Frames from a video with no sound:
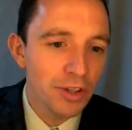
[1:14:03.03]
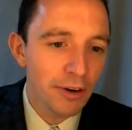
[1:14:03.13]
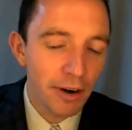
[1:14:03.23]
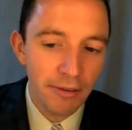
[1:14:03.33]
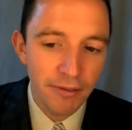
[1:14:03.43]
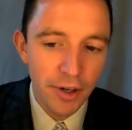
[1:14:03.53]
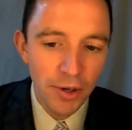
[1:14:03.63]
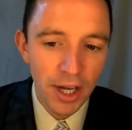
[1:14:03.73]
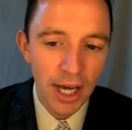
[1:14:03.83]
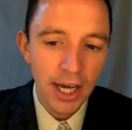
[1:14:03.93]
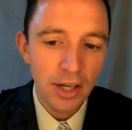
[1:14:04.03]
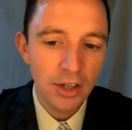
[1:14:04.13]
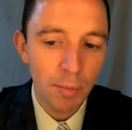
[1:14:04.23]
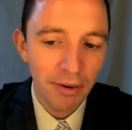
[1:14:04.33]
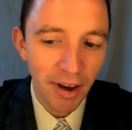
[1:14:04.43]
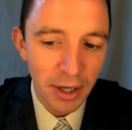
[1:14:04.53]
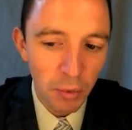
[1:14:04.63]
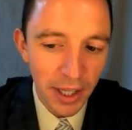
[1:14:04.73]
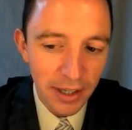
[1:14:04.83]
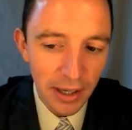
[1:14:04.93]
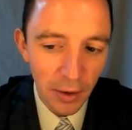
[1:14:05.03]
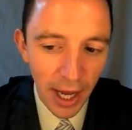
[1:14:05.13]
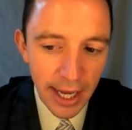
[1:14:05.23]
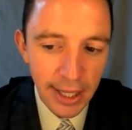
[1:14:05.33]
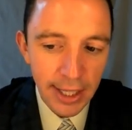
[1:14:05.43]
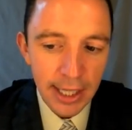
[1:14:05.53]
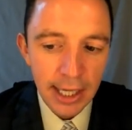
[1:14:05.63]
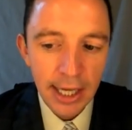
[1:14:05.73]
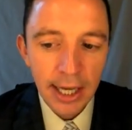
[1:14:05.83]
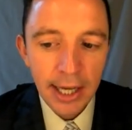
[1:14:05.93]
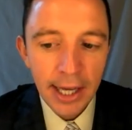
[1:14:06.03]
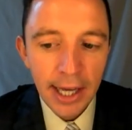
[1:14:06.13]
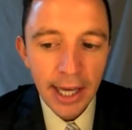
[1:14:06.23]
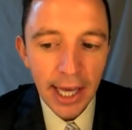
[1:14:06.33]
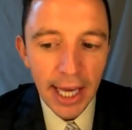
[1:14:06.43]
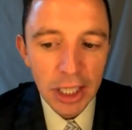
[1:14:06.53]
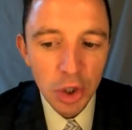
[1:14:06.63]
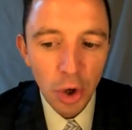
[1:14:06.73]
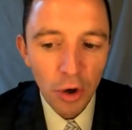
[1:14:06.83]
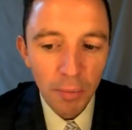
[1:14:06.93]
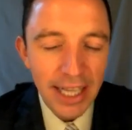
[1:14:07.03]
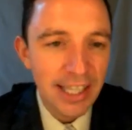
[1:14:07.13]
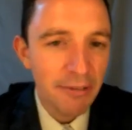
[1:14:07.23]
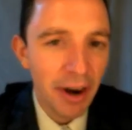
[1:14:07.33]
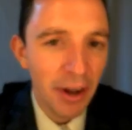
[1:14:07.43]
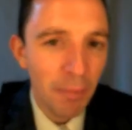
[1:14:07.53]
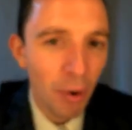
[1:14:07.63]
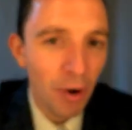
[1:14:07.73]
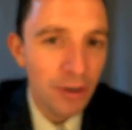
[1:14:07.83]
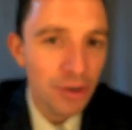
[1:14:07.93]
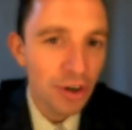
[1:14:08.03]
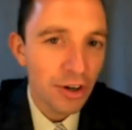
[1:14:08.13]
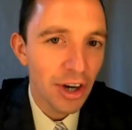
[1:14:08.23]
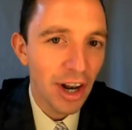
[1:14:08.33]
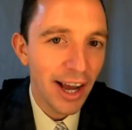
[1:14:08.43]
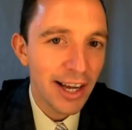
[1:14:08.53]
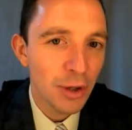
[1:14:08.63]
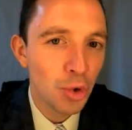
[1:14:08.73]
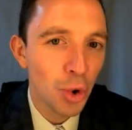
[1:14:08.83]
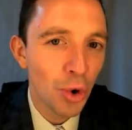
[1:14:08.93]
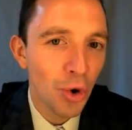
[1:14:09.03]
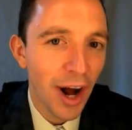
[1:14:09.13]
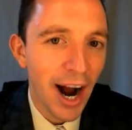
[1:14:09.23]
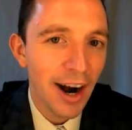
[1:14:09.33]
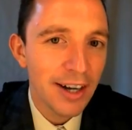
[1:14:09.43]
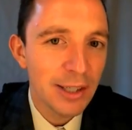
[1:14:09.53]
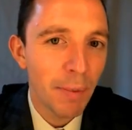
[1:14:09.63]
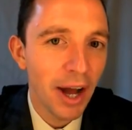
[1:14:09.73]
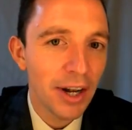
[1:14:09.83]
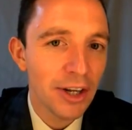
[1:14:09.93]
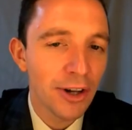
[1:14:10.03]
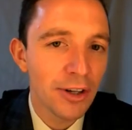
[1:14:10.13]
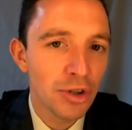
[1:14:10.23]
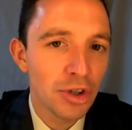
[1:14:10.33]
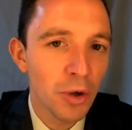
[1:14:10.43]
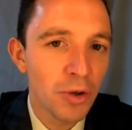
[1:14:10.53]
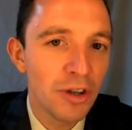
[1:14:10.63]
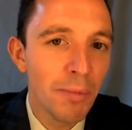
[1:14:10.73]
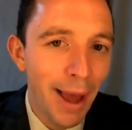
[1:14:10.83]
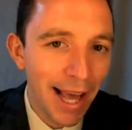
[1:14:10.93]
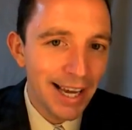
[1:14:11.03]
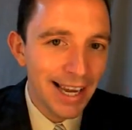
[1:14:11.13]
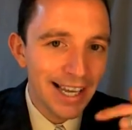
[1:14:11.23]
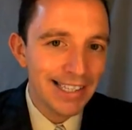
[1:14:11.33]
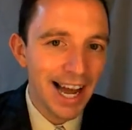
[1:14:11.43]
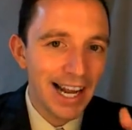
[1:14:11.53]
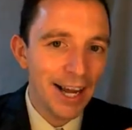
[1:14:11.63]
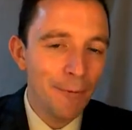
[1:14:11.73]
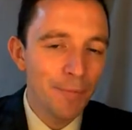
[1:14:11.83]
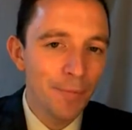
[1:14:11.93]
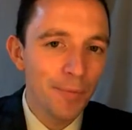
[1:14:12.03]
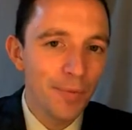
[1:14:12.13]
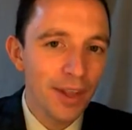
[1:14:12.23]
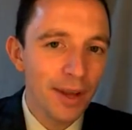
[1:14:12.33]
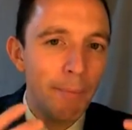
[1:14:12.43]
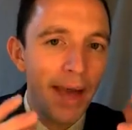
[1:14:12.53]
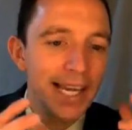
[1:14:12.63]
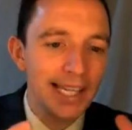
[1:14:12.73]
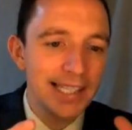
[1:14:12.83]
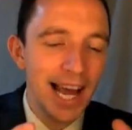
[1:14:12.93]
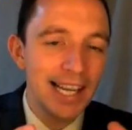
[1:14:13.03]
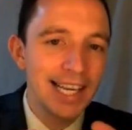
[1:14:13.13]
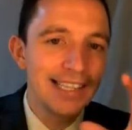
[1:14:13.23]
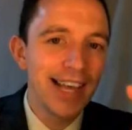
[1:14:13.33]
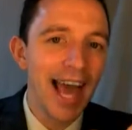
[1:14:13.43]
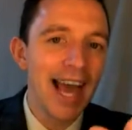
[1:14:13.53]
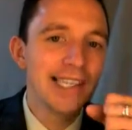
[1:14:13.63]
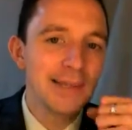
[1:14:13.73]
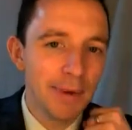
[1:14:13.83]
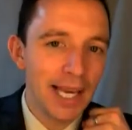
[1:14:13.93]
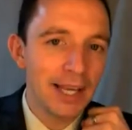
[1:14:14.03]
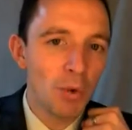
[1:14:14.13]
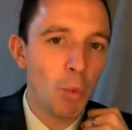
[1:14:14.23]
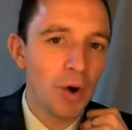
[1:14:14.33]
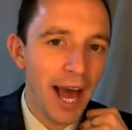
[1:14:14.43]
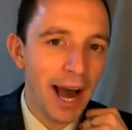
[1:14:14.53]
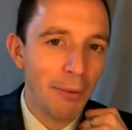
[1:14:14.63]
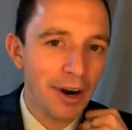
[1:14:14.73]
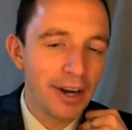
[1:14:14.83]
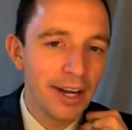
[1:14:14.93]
or, or food. So provide with, okay? It took me, that's a very important structure like durar in Espanol. So to make lasagna, making lasagna takes me one hour.